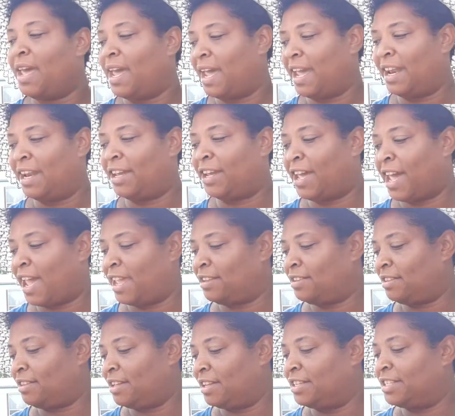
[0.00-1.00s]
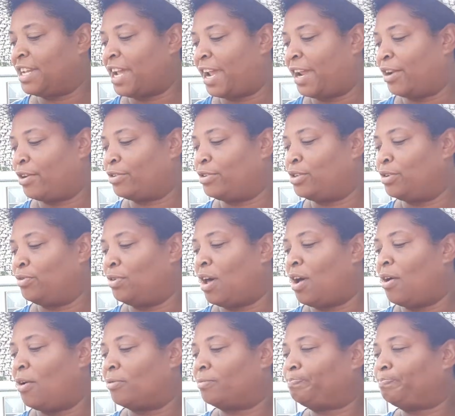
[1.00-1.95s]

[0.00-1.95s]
in the container too long.